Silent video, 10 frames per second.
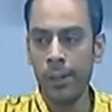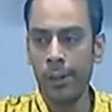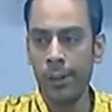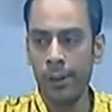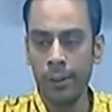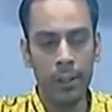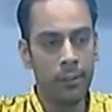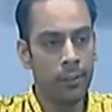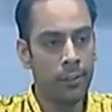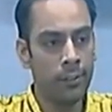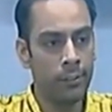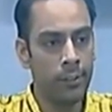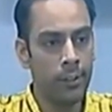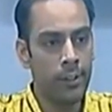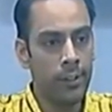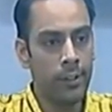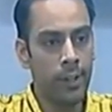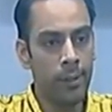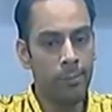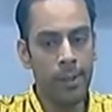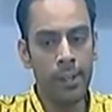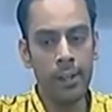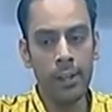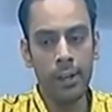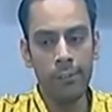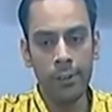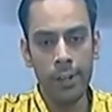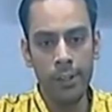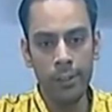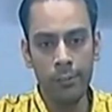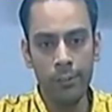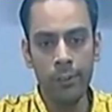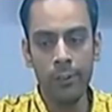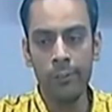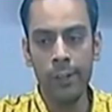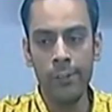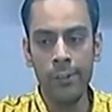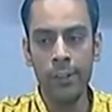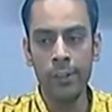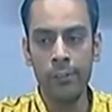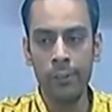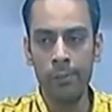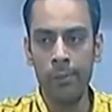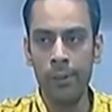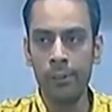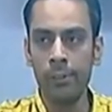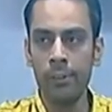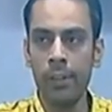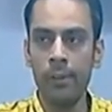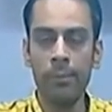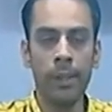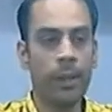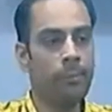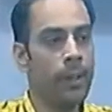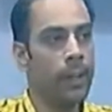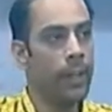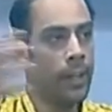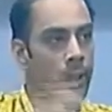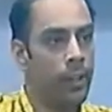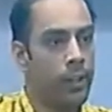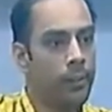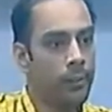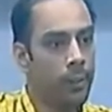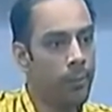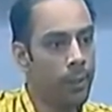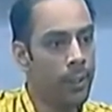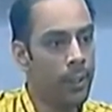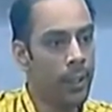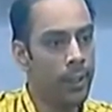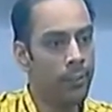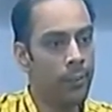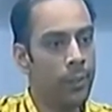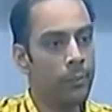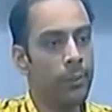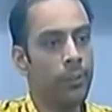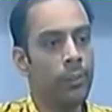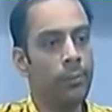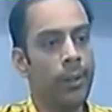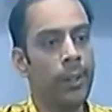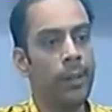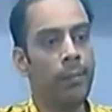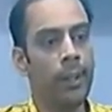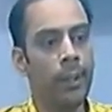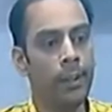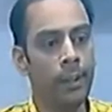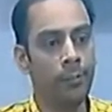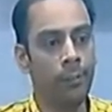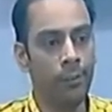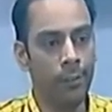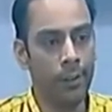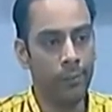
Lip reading: organizations, they may, after gaining a 4 or 5 year of experiences, they may come again to the basic idea of entrepreneurship and they may take it forward.